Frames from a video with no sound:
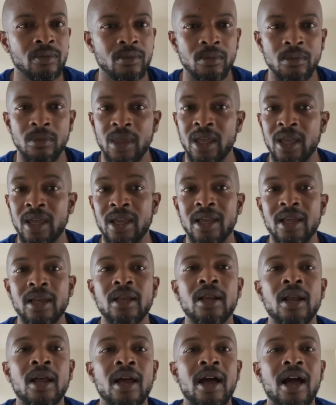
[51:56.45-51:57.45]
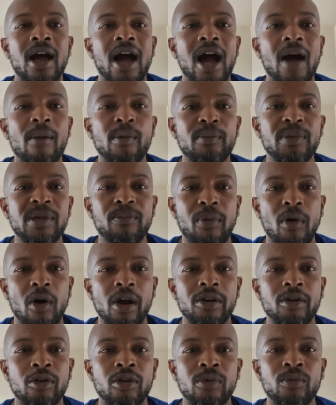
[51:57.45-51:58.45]
And I'm gonna be
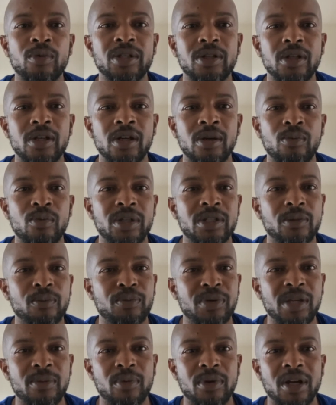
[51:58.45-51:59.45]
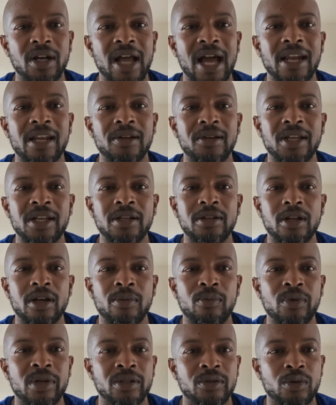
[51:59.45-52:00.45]
partnering with them with some people that I done linked
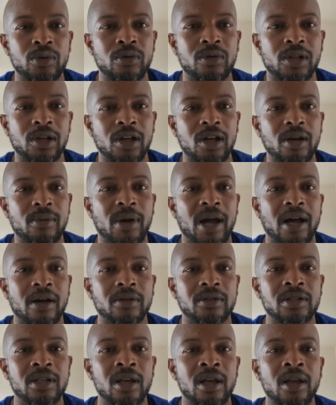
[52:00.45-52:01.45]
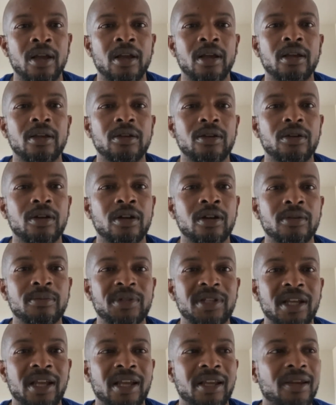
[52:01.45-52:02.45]
up with through Clubhouse. You know what I'm
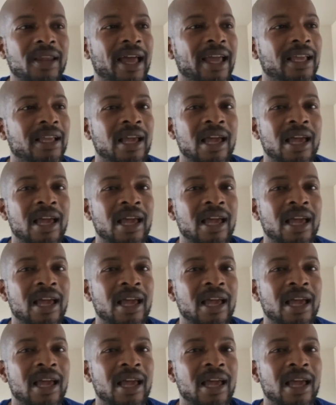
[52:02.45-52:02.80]
saying? Like,